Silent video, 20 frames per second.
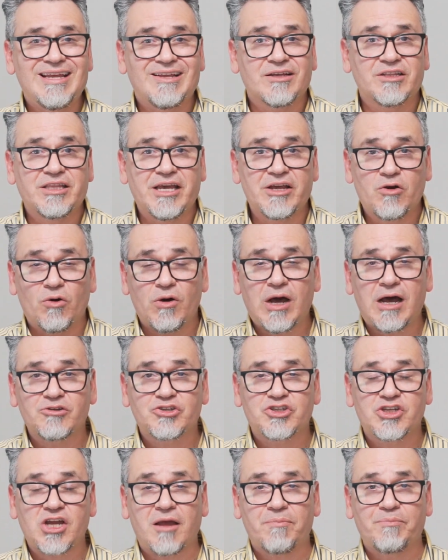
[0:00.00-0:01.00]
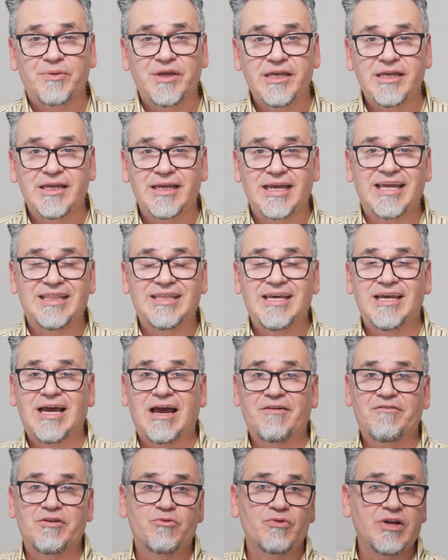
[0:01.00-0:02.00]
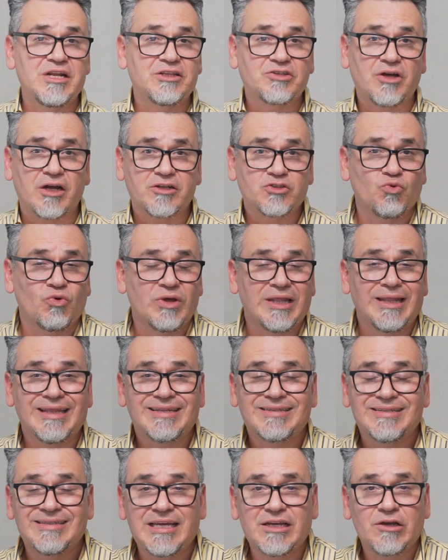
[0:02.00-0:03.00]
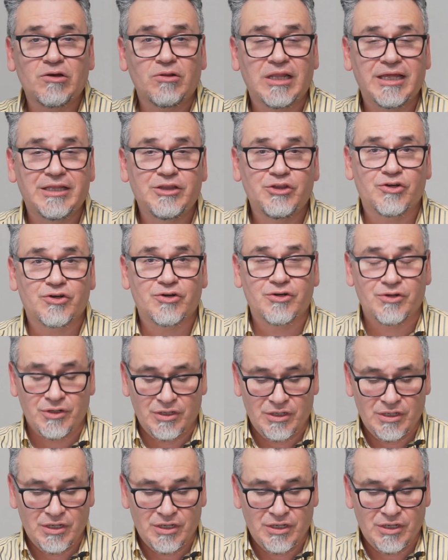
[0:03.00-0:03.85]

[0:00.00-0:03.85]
they go out shopping and they haven't really talked to a single lender